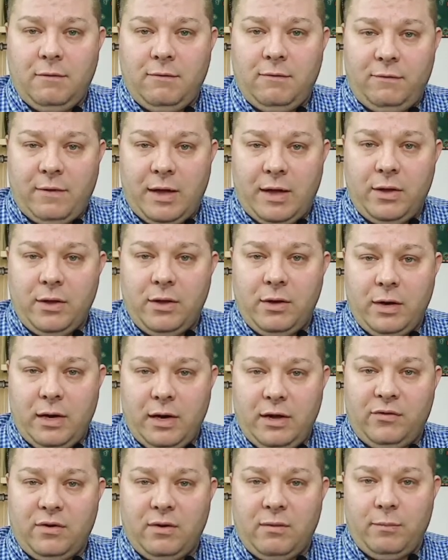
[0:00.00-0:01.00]
failure
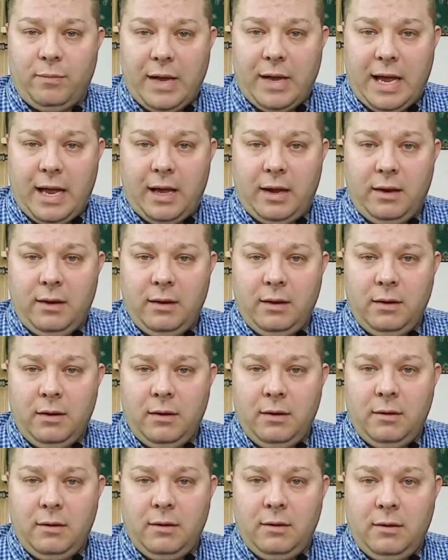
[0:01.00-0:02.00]
isn't bad.
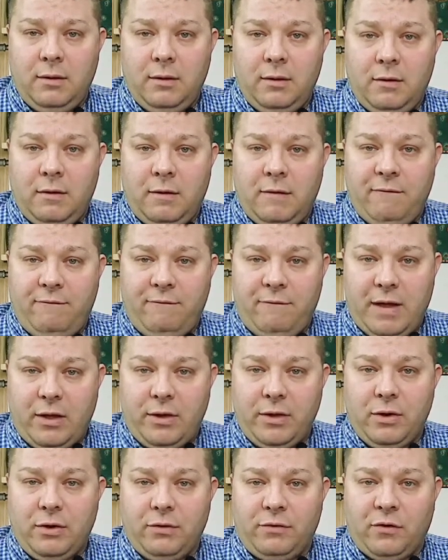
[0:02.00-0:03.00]

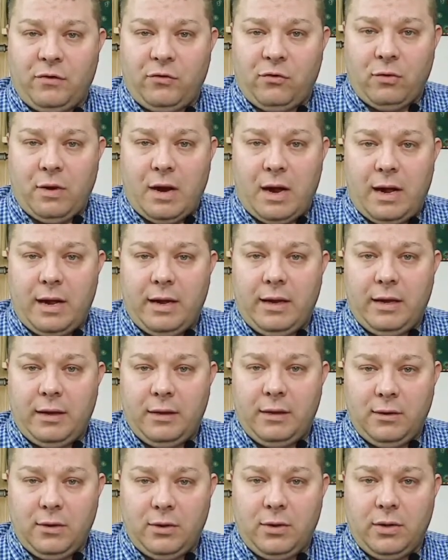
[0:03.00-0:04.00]
Failure to try
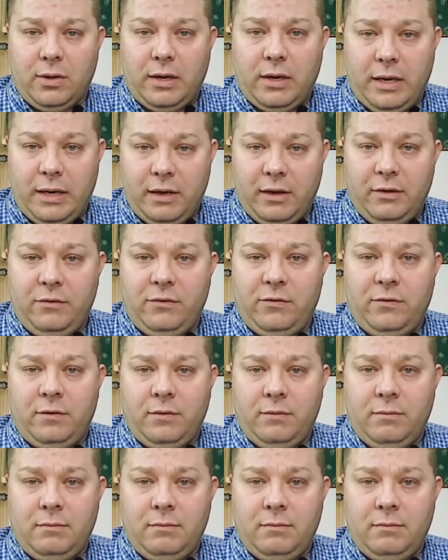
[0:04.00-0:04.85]
and learn is.